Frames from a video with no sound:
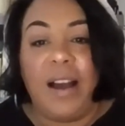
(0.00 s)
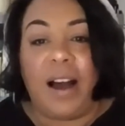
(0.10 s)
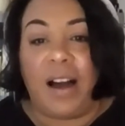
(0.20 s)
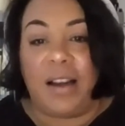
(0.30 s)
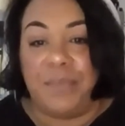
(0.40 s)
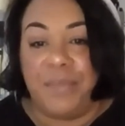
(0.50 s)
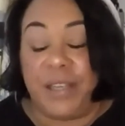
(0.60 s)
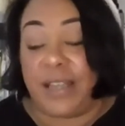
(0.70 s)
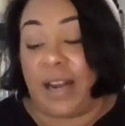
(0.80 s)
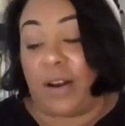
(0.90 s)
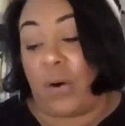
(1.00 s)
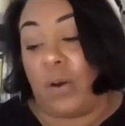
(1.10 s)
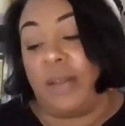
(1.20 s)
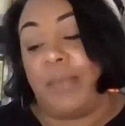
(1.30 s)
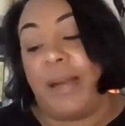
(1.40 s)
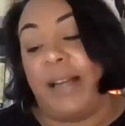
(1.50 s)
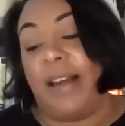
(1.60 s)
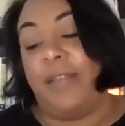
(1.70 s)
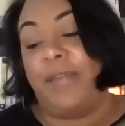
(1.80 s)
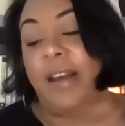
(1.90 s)
There's that hole in my
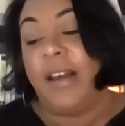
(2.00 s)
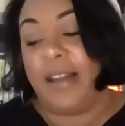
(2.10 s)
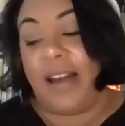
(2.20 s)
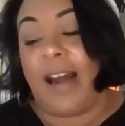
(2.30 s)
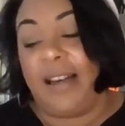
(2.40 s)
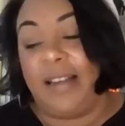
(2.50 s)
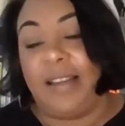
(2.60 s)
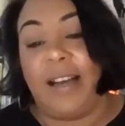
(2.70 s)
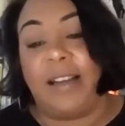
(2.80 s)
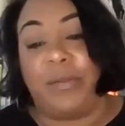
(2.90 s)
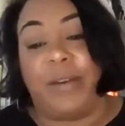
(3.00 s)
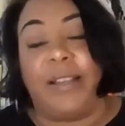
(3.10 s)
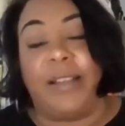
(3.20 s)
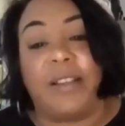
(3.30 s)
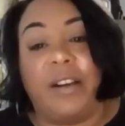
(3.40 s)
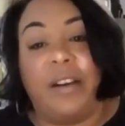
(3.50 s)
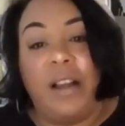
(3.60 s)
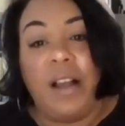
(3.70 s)
life that I didn't get to raise her.